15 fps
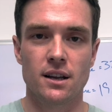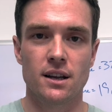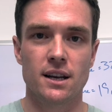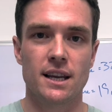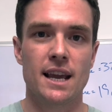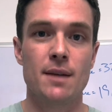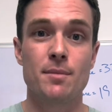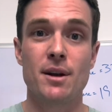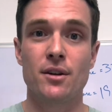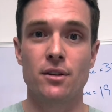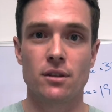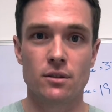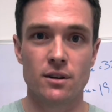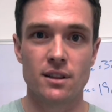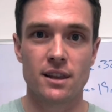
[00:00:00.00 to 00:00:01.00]
And it came down to
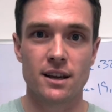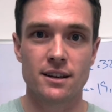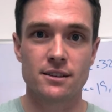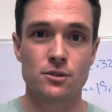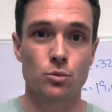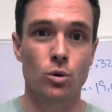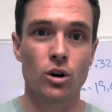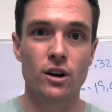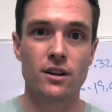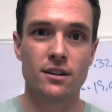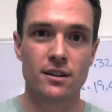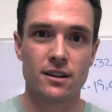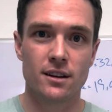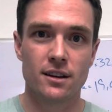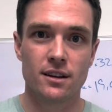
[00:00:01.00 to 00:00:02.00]
three things. One,
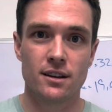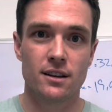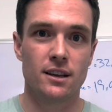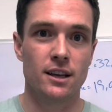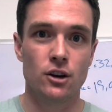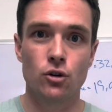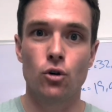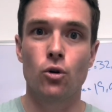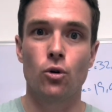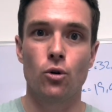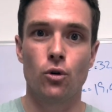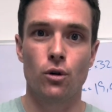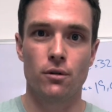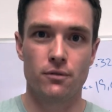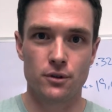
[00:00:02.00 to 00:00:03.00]
eat
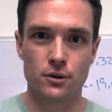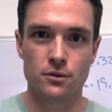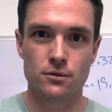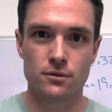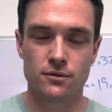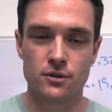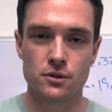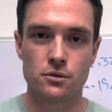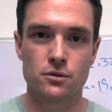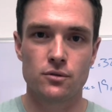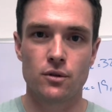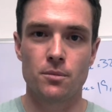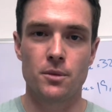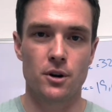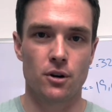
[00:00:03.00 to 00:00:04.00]
whole foods, foods
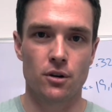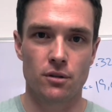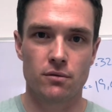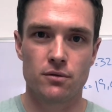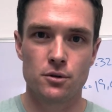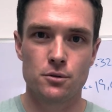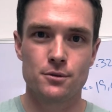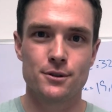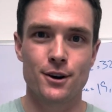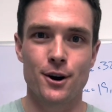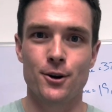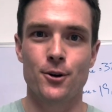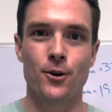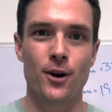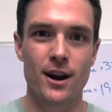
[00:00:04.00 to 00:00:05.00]
from the earth, foods our
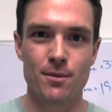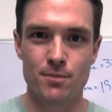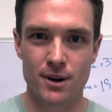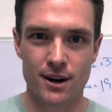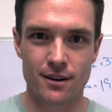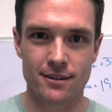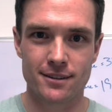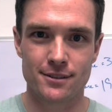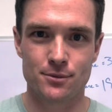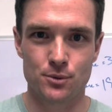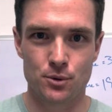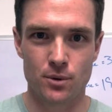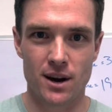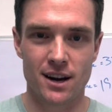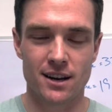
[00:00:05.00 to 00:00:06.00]
grandparents
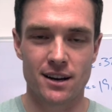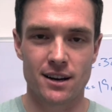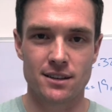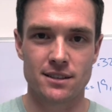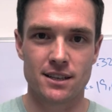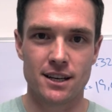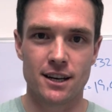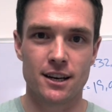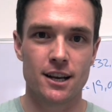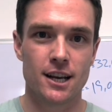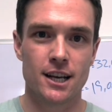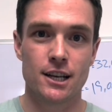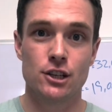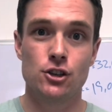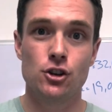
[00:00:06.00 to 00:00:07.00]
would recognize and eat.
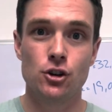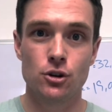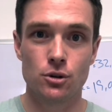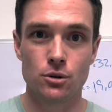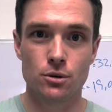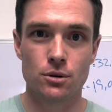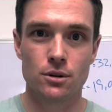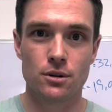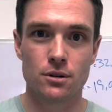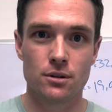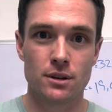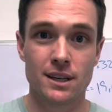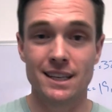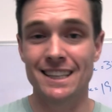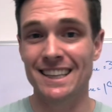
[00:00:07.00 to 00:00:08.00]
Two,
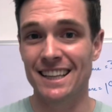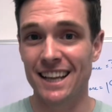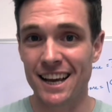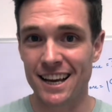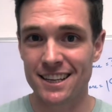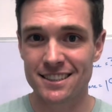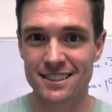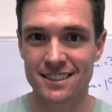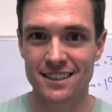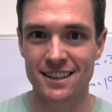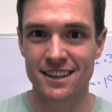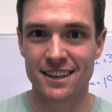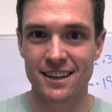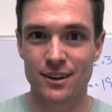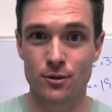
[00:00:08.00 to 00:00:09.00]
eat less.
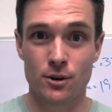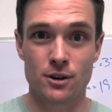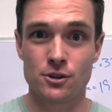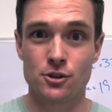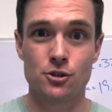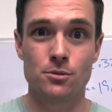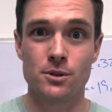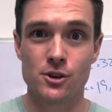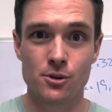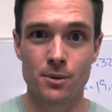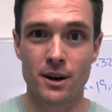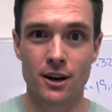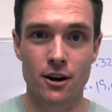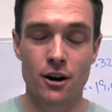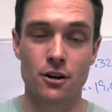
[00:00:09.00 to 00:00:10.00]
We're consuming too many
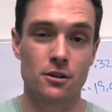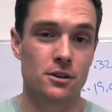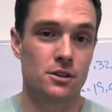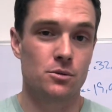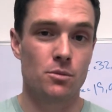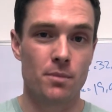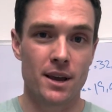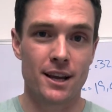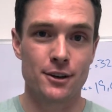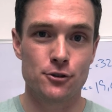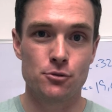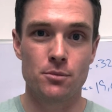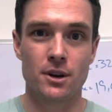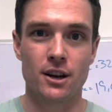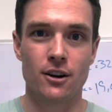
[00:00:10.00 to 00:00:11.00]
calories, we're making
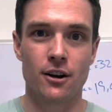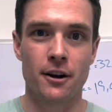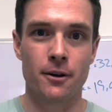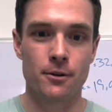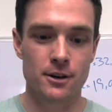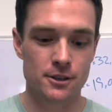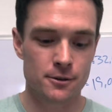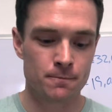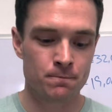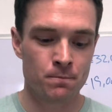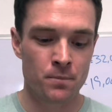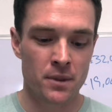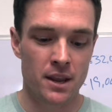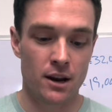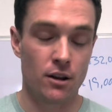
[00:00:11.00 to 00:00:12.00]
too many calories.
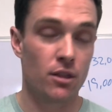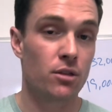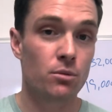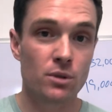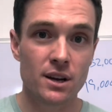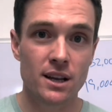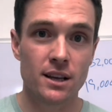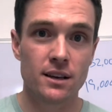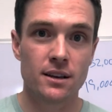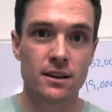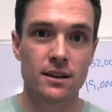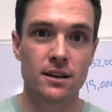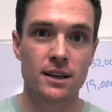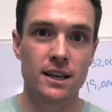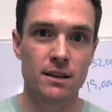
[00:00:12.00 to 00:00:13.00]
And three,
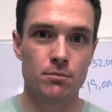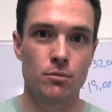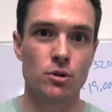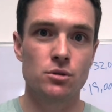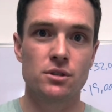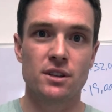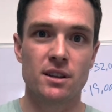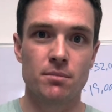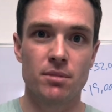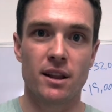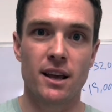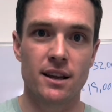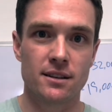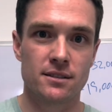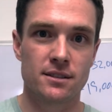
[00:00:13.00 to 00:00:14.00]
eat mostly
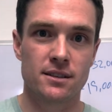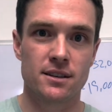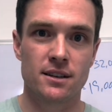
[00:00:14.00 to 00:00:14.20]
plants.